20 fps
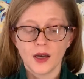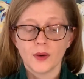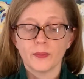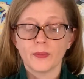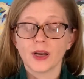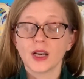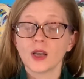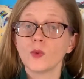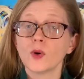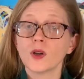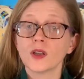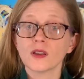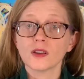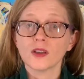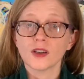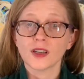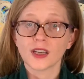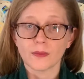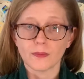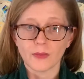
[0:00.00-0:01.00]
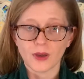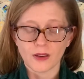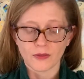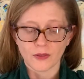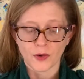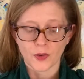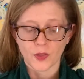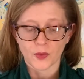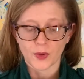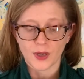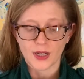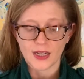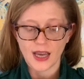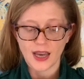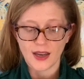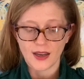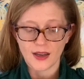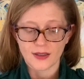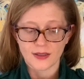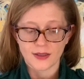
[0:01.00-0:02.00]
but he wouldn't look at me for three
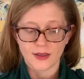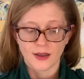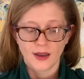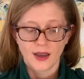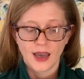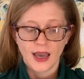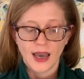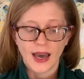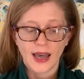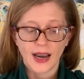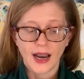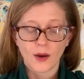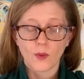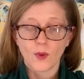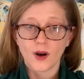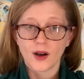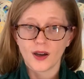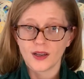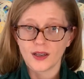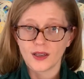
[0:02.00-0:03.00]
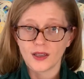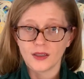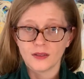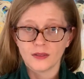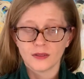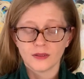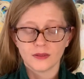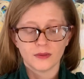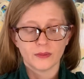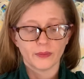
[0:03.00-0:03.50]
days, and I wanted,